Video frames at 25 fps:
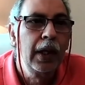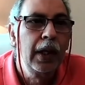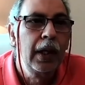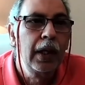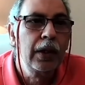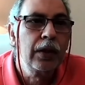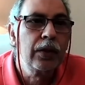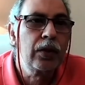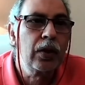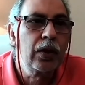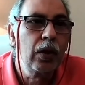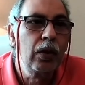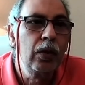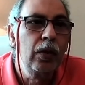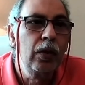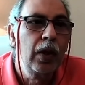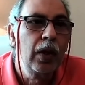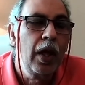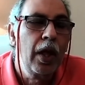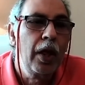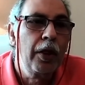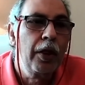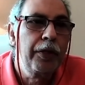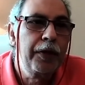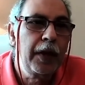So
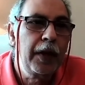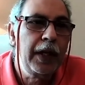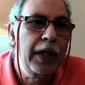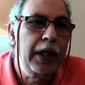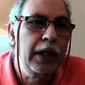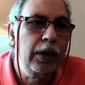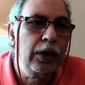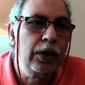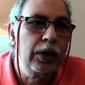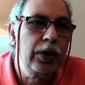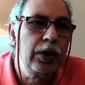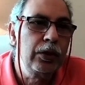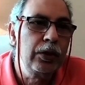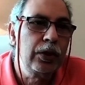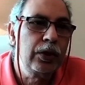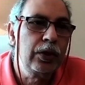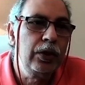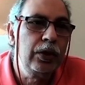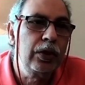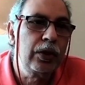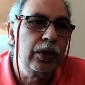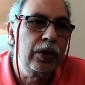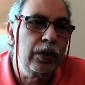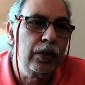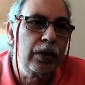30,
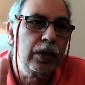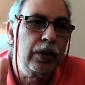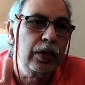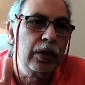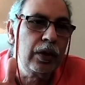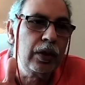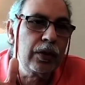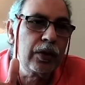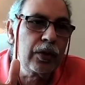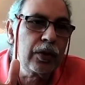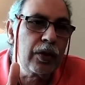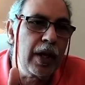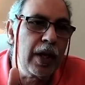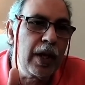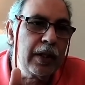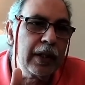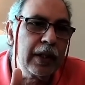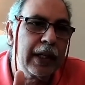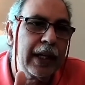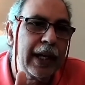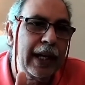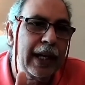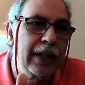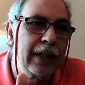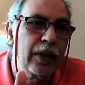you're just trying to
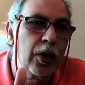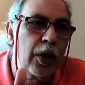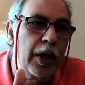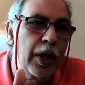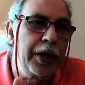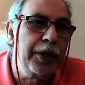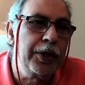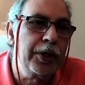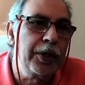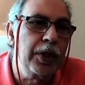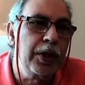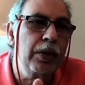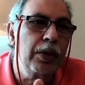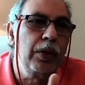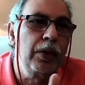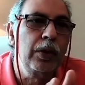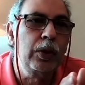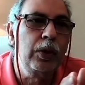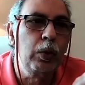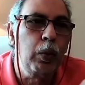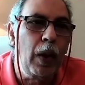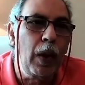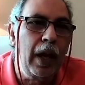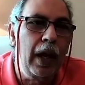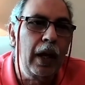get 32,
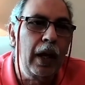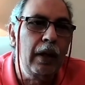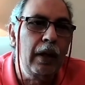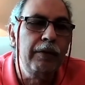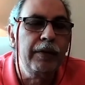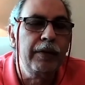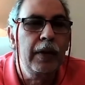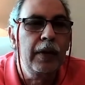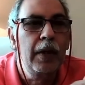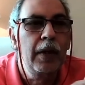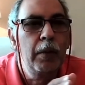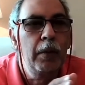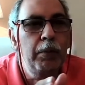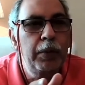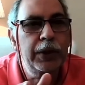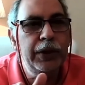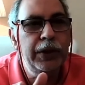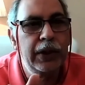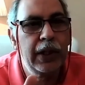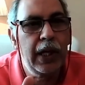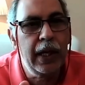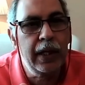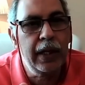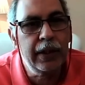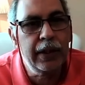
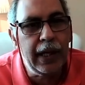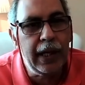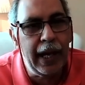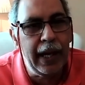12%,